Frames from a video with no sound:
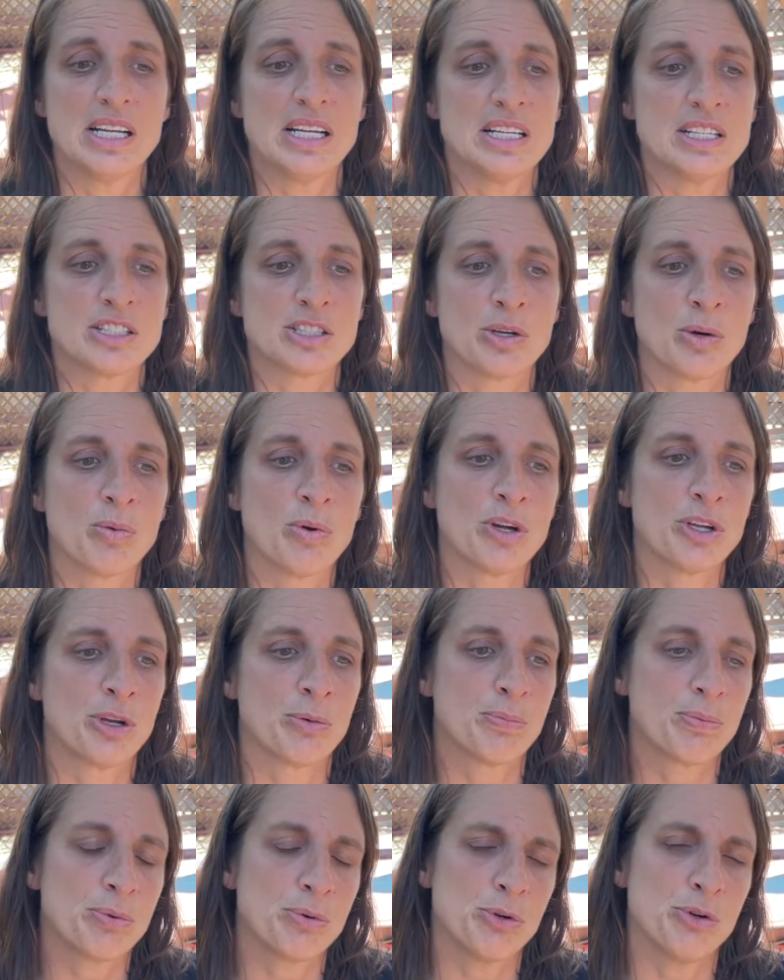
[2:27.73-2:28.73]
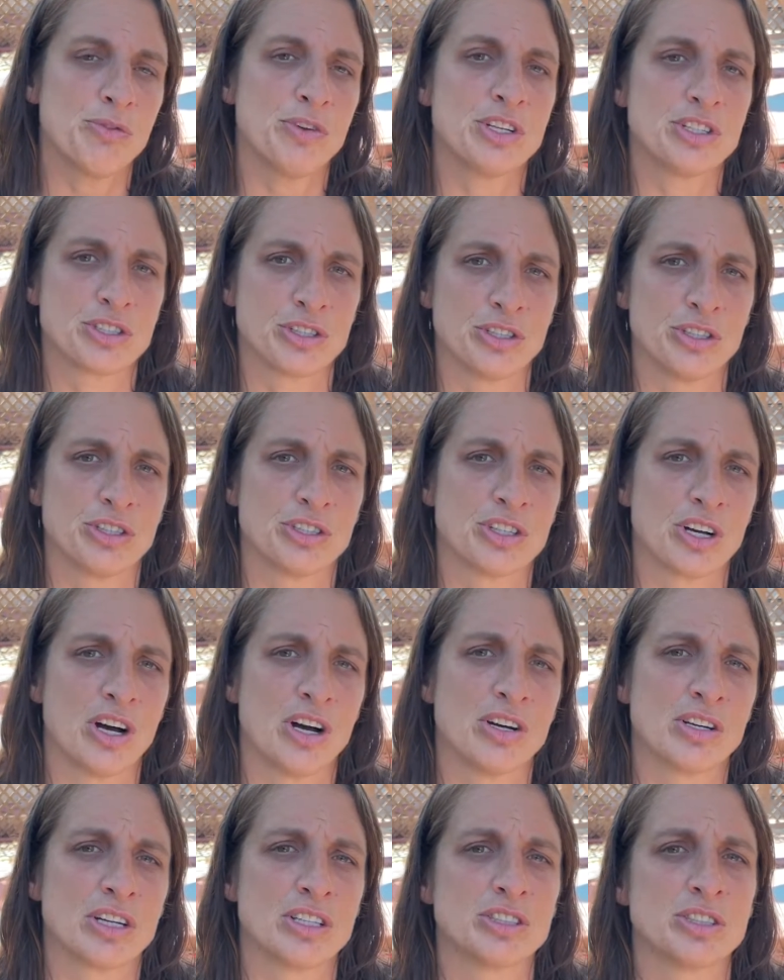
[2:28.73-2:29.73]
So what you're proving to your
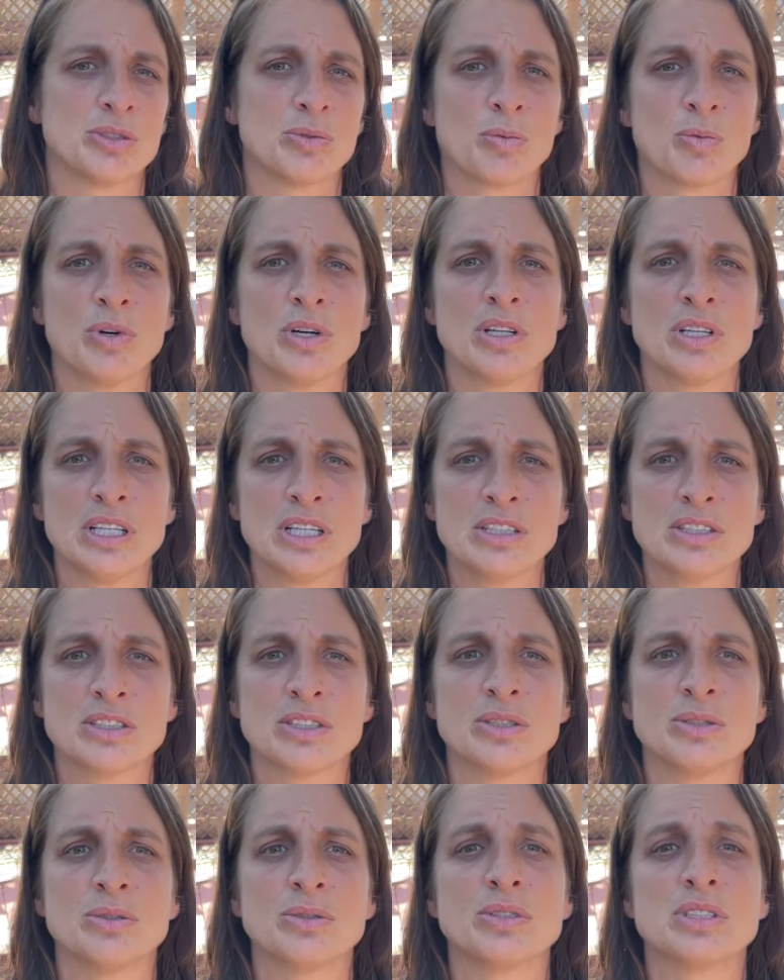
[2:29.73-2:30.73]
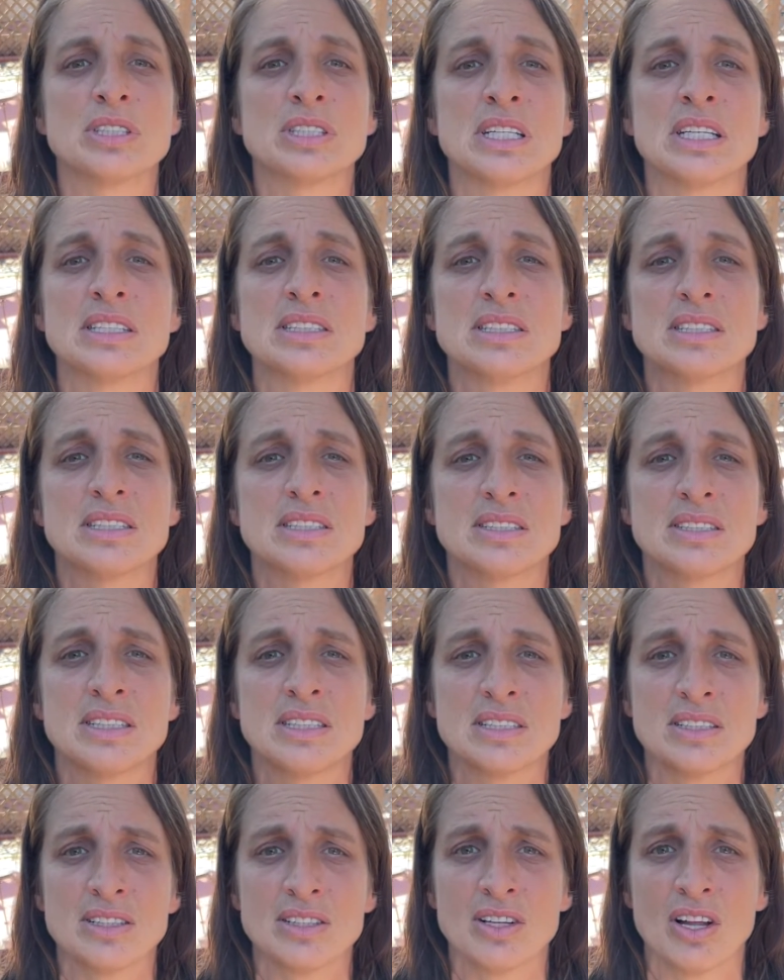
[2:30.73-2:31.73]
dog is you're willing to sit
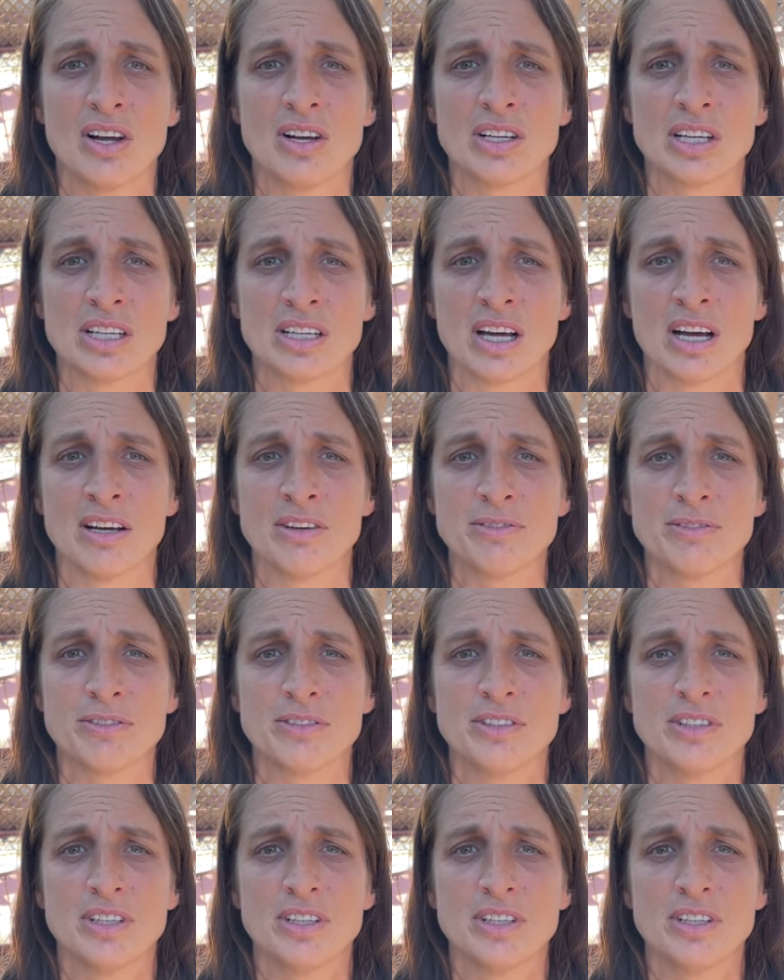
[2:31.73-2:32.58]
still long enough